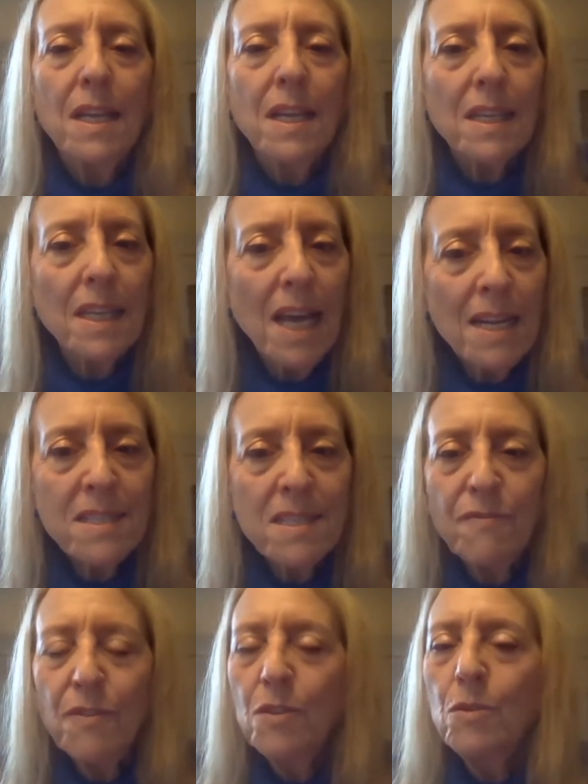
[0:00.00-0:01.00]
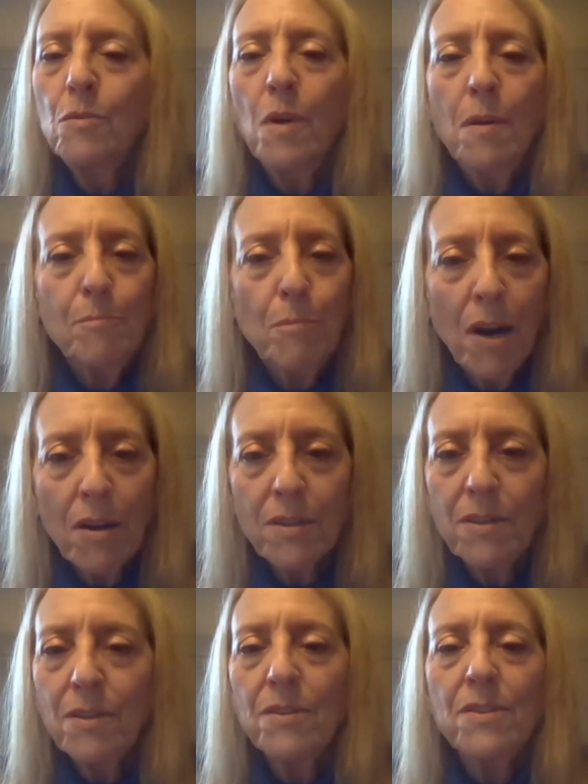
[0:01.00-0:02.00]
lots of new
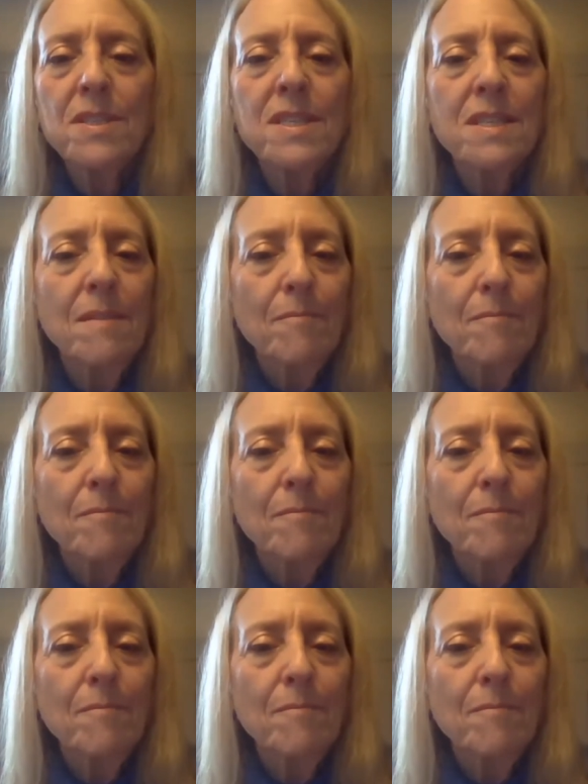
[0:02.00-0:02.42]
partners,